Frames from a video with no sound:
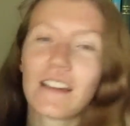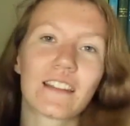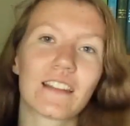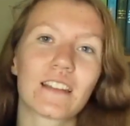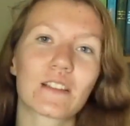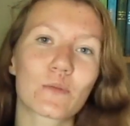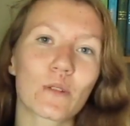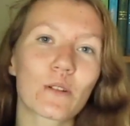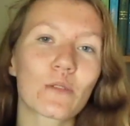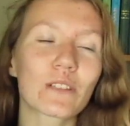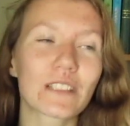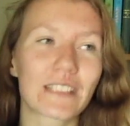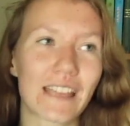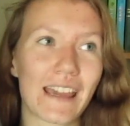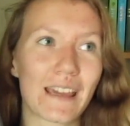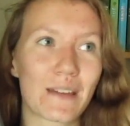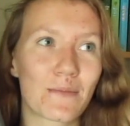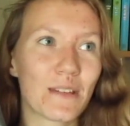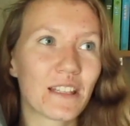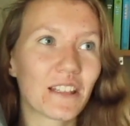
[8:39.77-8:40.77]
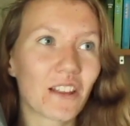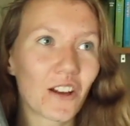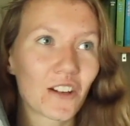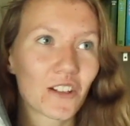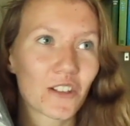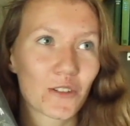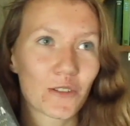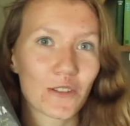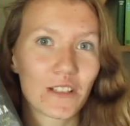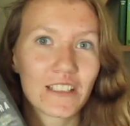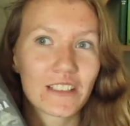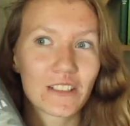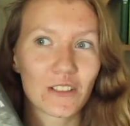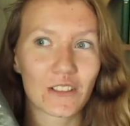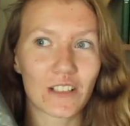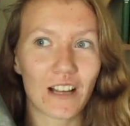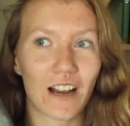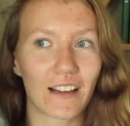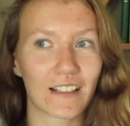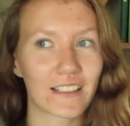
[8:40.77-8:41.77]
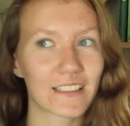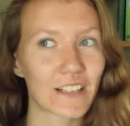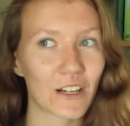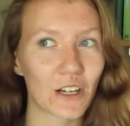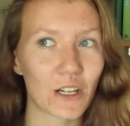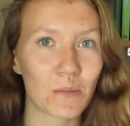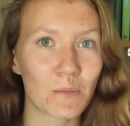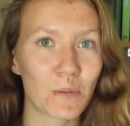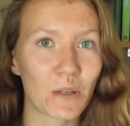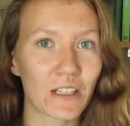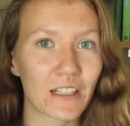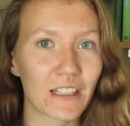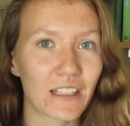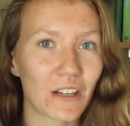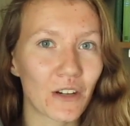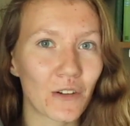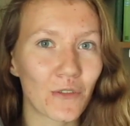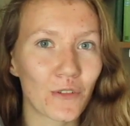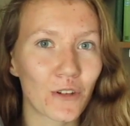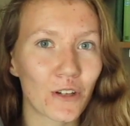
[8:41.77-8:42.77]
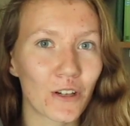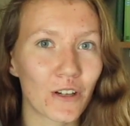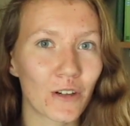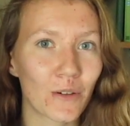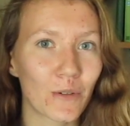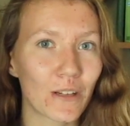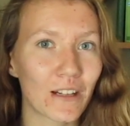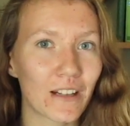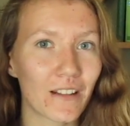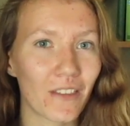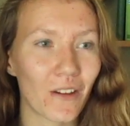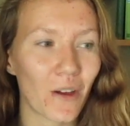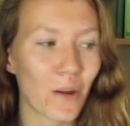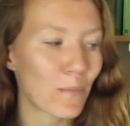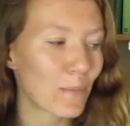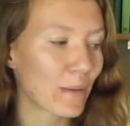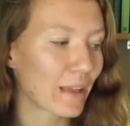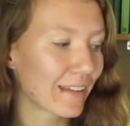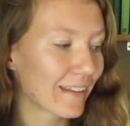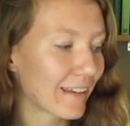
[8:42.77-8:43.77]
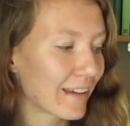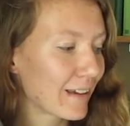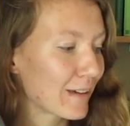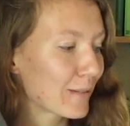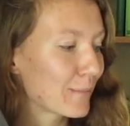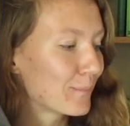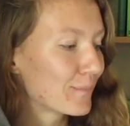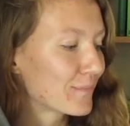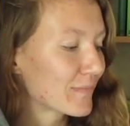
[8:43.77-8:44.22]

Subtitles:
This one will take me longer to read, so it's kind of scary to put it here for a readathon, but like,